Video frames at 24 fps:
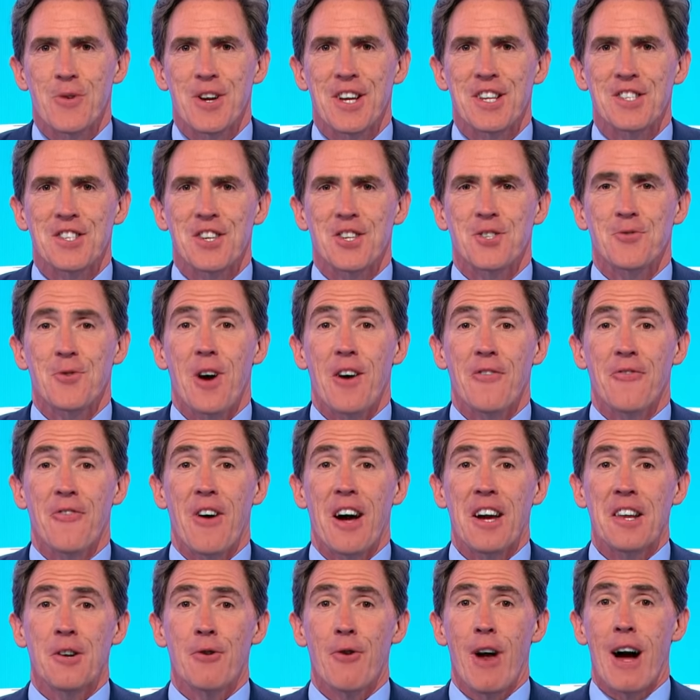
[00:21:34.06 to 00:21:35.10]
brings us to our
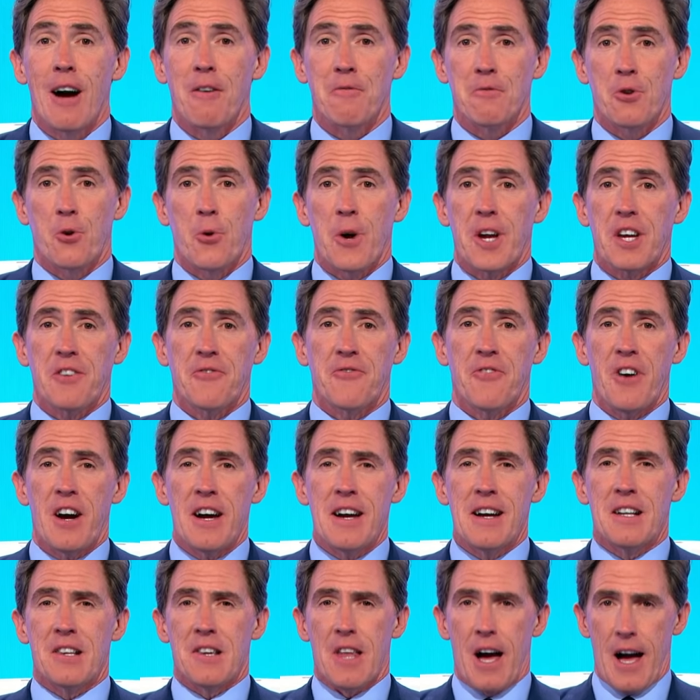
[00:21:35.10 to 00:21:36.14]
final round,
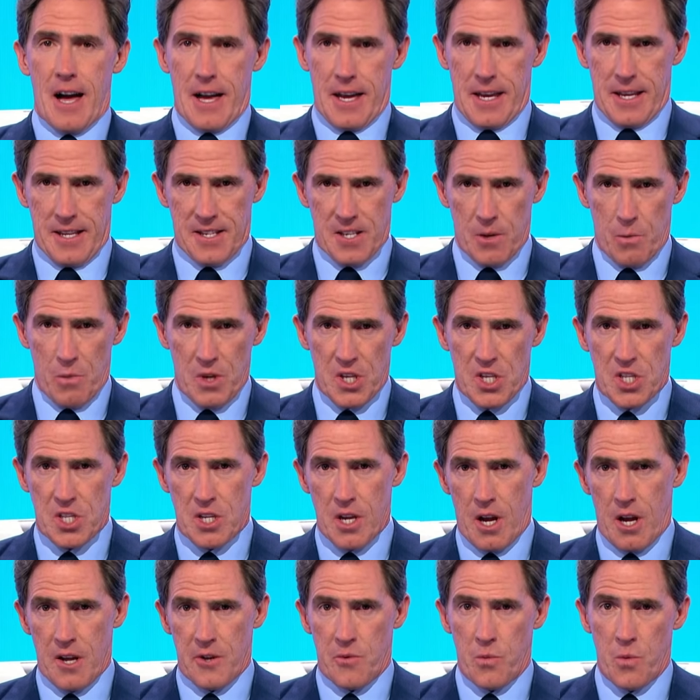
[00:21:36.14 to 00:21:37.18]
Quickfire Lies, and we
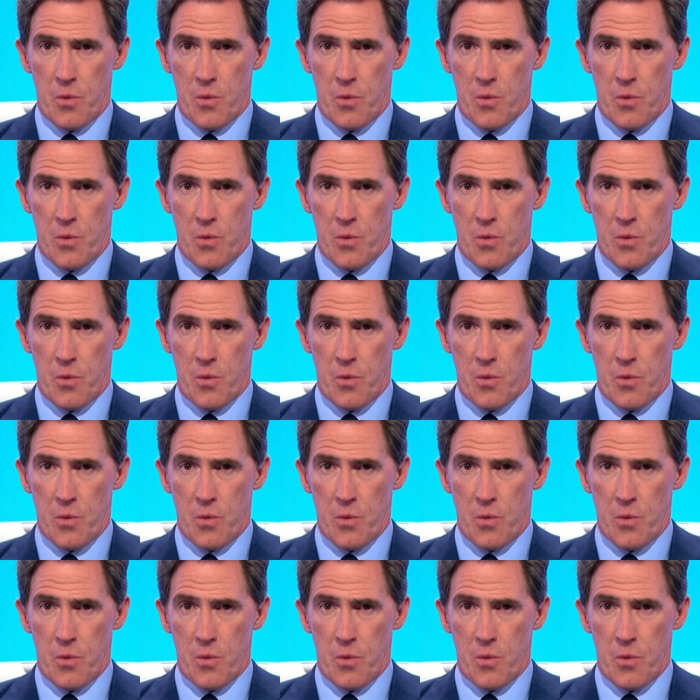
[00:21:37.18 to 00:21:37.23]
start